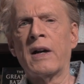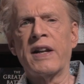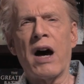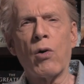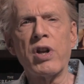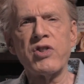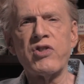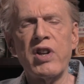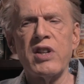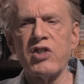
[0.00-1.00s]
Now, it
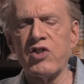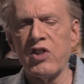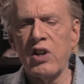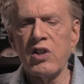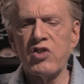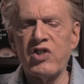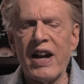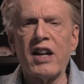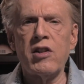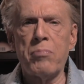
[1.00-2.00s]
is this
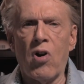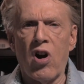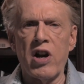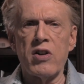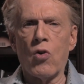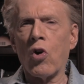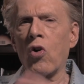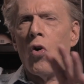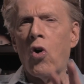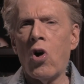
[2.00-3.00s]
second part, or
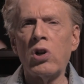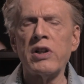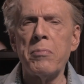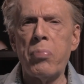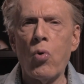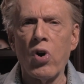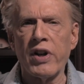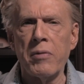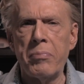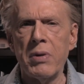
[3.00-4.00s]

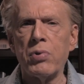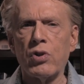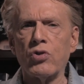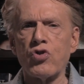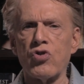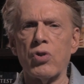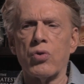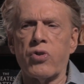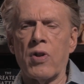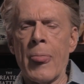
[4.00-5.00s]
all-important biblical
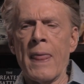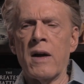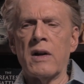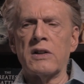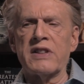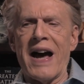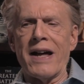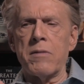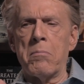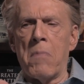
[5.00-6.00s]
truth,
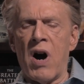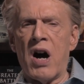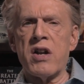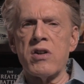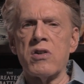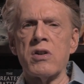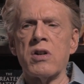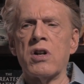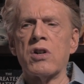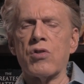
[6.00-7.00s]
that
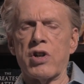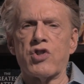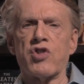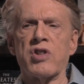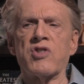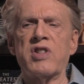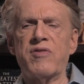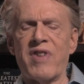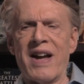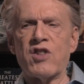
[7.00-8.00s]
modern Christians,
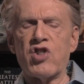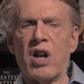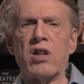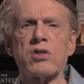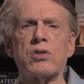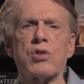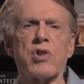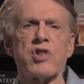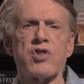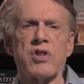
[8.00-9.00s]
evangelical
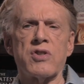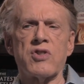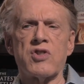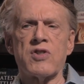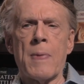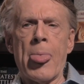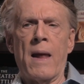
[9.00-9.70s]
Christians,